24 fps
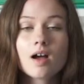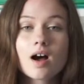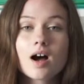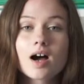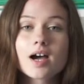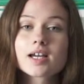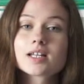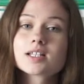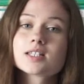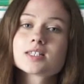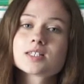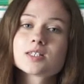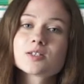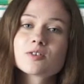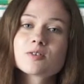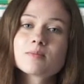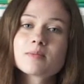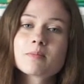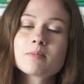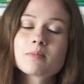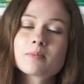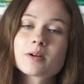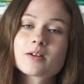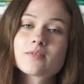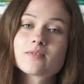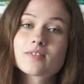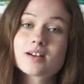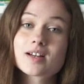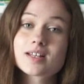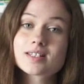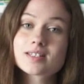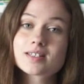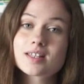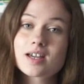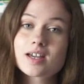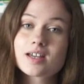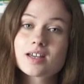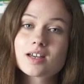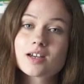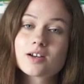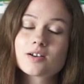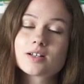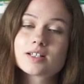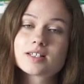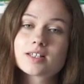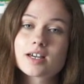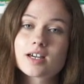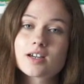I can still remember my first day here
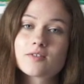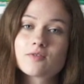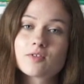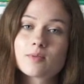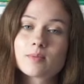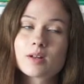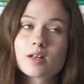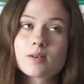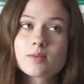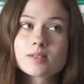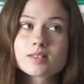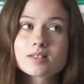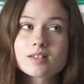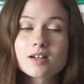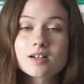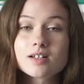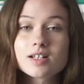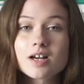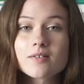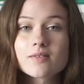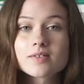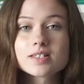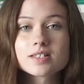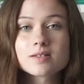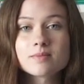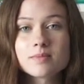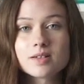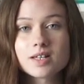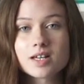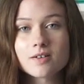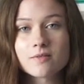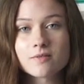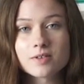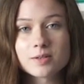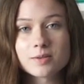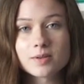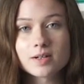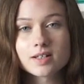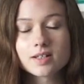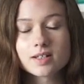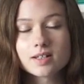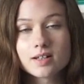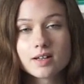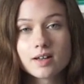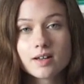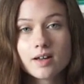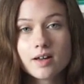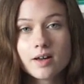at Tabram and I was so nervous to meet everyone.
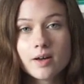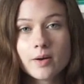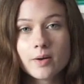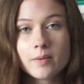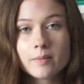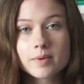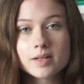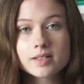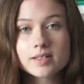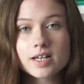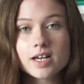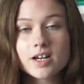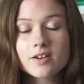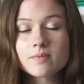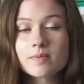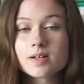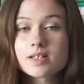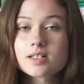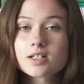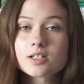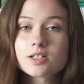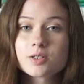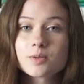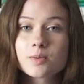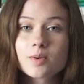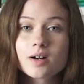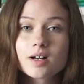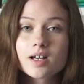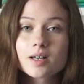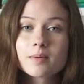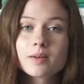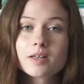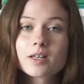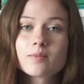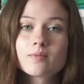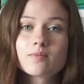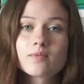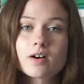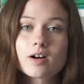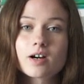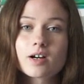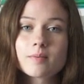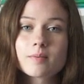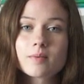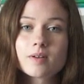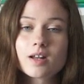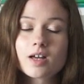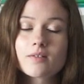But Tabram has such a welcoming
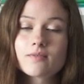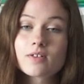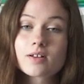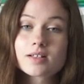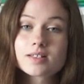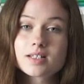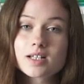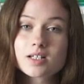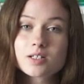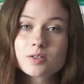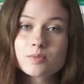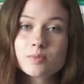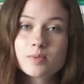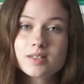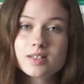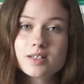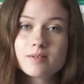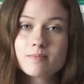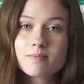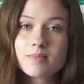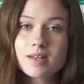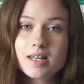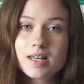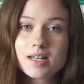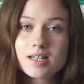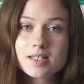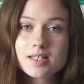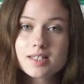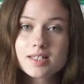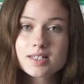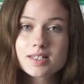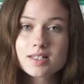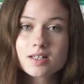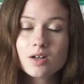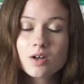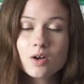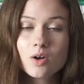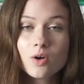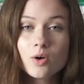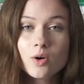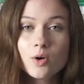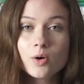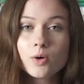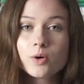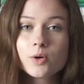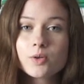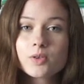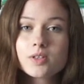environment, I felt settled within minutes.
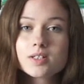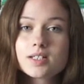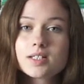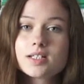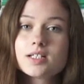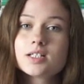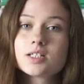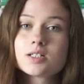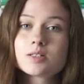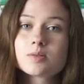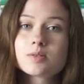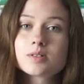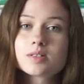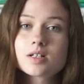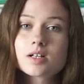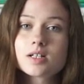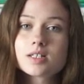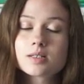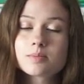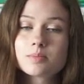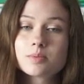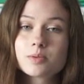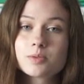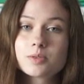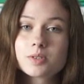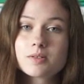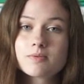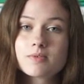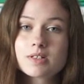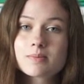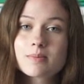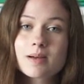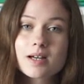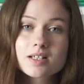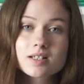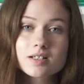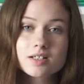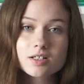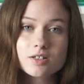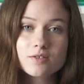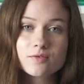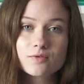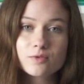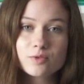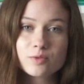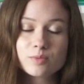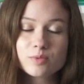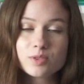All the teachers were so supportive, especially the
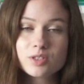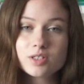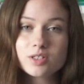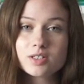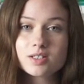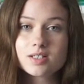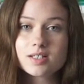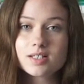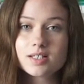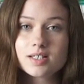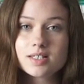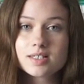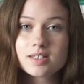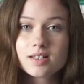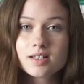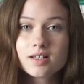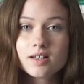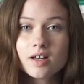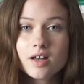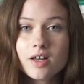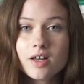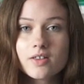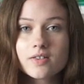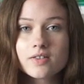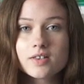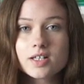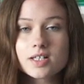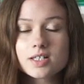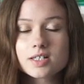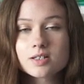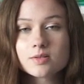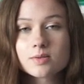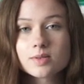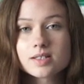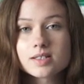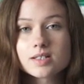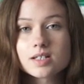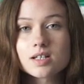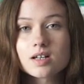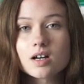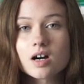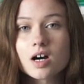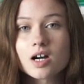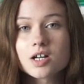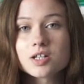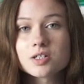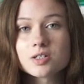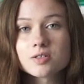form tutors. These are the ones that
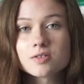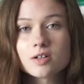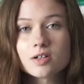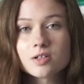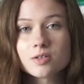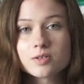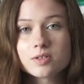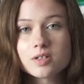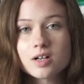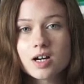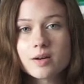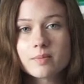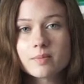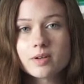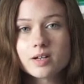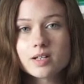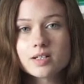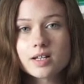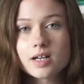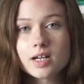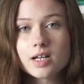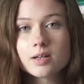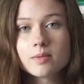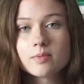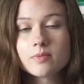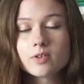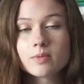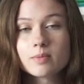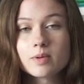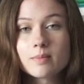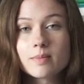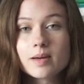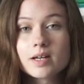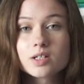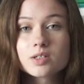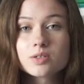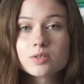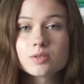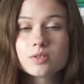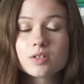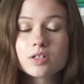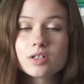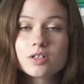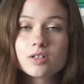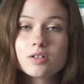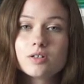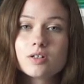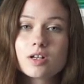guide you throughout your time here at Tabram and make sure
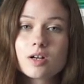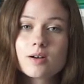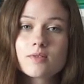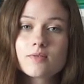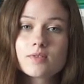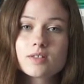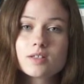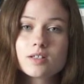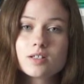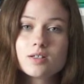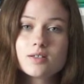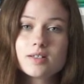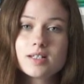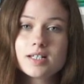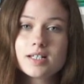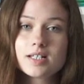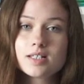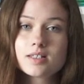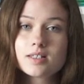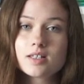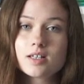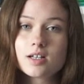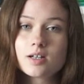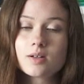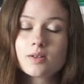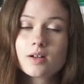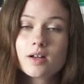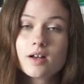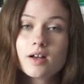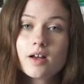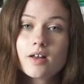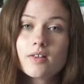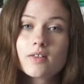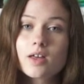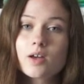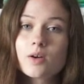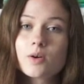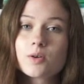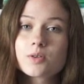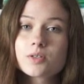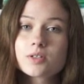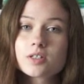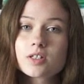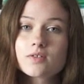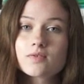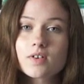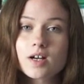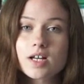that you know everything you need to. They're
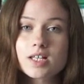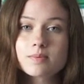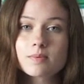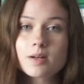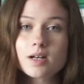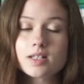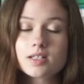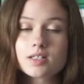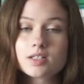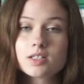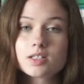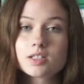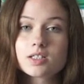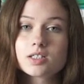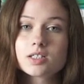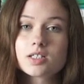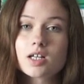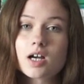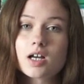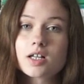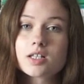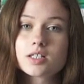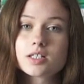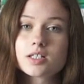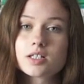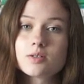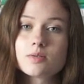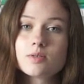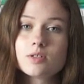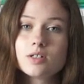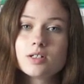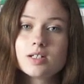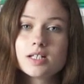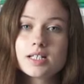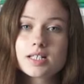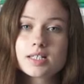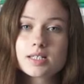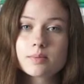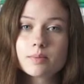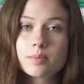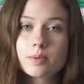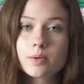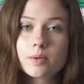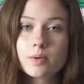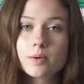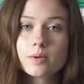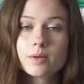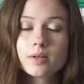also the first person you can turn to when you need
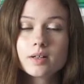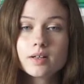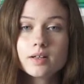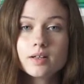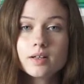support.